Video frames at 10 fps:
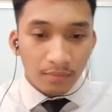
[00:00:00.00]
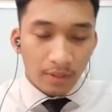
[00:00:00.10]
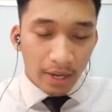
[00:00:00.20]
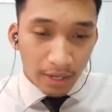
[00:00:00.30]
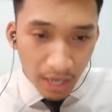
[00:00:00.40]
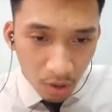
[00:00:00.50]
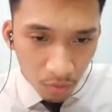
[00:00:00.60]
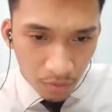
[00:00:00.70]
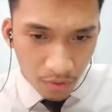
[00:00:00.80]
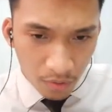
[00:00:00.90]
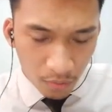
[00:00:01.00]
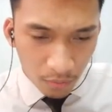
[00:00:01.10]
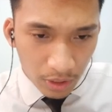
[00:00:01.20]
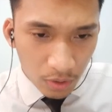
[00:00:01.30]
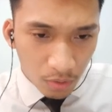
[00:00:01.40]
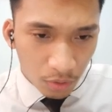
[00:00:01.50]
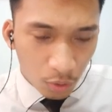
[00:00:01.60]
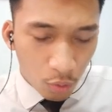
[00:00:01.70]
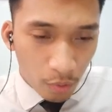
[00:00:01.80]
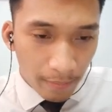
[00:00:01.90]
And now we go to
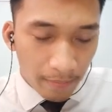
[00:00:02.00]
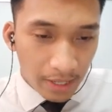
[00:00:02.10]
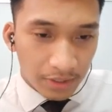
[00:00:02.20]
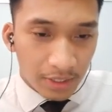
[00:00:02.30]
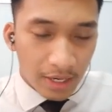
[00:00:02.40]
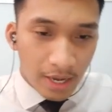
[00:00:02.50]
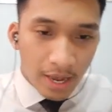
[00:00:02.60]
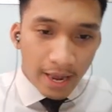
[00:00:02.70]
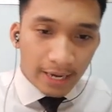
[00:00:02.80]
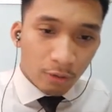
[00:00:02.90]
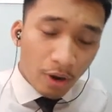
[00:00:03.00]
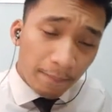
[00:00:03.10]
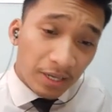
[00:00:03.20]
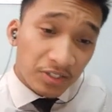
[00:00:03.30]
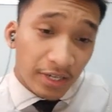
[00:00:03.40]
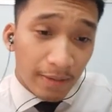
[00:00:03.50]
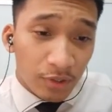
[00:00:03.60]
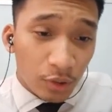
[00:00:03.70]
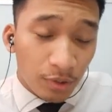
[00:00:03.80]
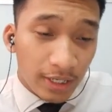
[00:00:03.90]
the web page. The web page named
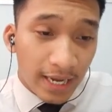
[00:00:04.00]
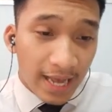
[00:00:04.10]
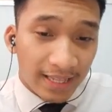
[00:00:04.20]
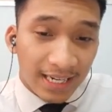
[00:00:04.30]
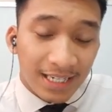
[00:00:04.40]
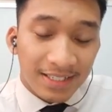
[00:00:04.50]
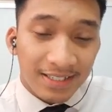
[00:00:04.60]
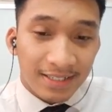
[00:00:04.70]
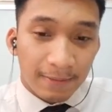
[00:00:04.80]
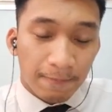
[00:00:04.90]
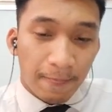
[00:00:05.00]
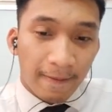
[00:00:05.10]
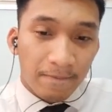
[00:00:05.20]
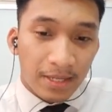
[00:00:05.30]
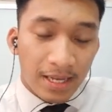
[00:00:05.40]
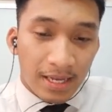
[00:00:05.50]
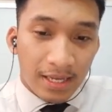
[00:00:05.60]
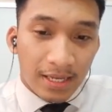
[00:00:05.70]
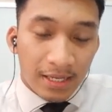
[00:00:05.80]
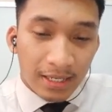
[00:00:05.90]
Student Attendance System.
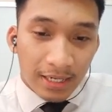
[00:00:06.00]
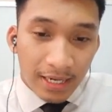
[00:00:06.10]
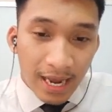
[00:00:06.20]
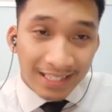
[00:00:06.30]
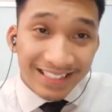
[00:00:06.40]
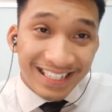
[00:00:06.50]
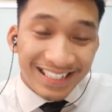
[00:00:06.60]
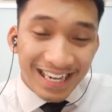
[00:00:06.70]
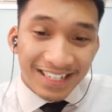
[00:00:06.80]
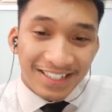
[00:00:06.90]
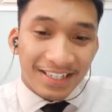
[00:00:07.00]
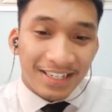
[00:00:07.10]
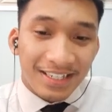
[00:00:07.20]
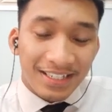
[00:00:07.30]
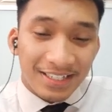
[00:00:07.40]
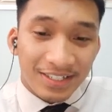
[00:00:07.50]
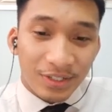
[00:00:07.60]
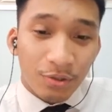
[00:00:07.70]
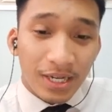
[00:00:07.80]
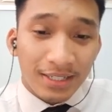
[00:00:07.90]
There are three selections here:
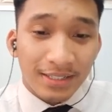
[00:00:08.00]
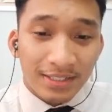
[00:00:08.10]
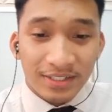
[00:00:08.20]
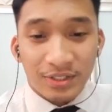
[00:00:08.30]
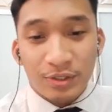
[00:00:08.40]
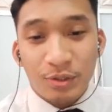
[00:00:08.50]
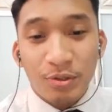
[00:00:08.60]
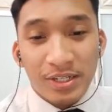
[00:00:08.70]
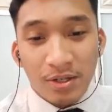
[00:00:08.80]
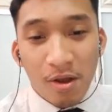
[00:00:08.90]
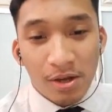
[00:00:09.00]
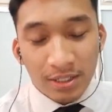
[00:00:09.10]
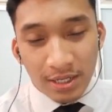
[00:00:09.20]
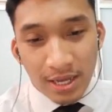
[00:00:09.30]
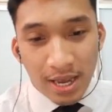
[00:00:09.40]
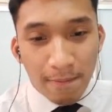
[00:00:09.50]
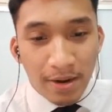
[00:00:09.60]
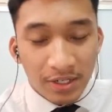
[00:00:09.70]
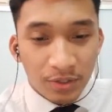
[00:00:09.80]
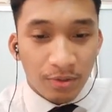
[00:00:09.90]
students, student slot, and
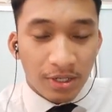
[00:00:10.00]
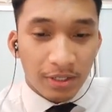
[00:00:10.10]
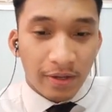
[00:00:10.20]
manage student.